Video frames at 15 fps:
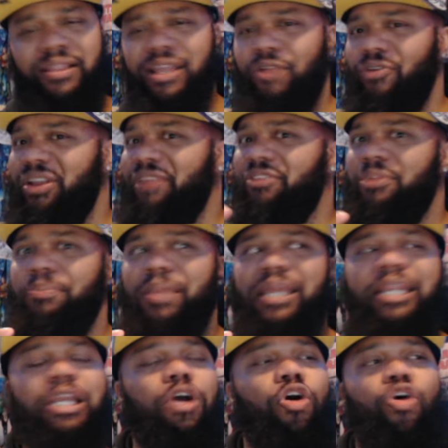They don't give the
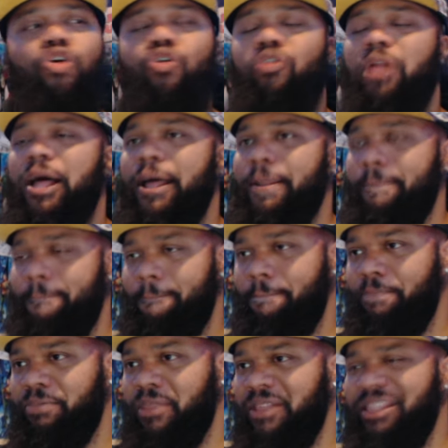media a whole lot.
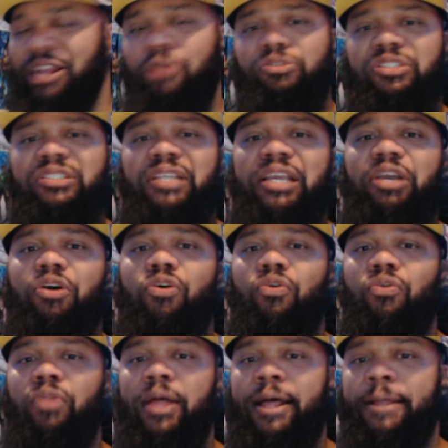They don't say a
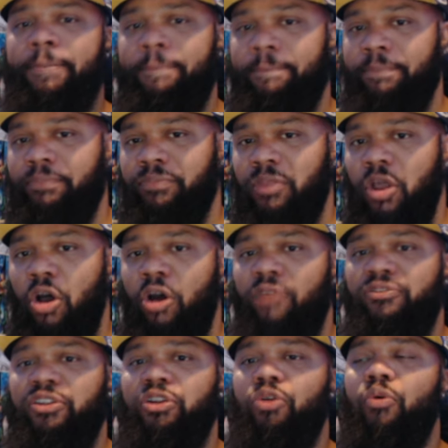whole lot.
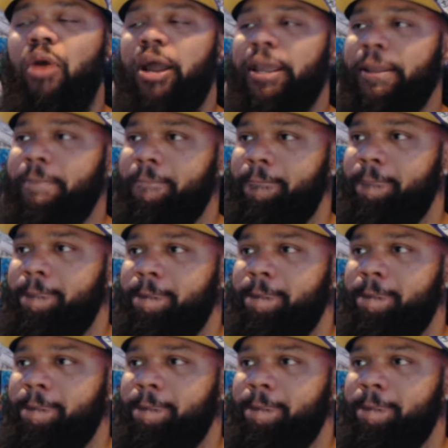Often quiet.